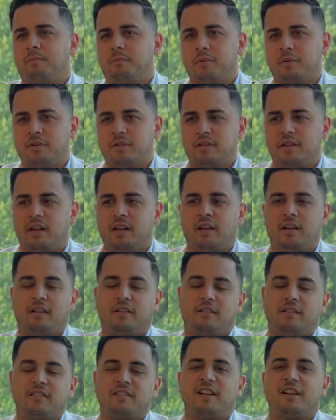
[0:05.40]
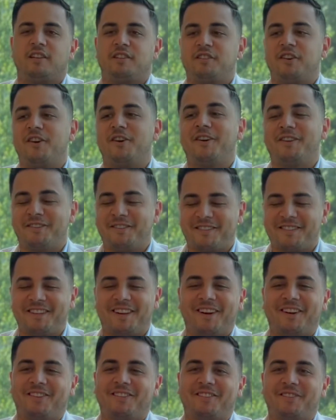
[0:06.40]
per se. It's not as scary as it
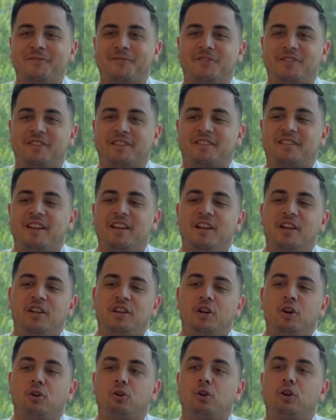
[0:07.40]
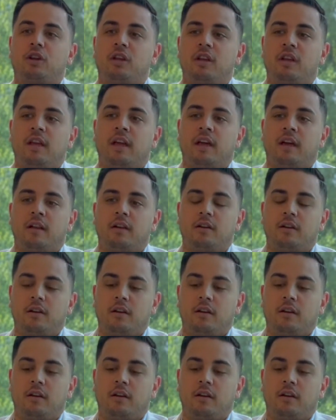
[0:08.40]
sounds. It was just, looking at,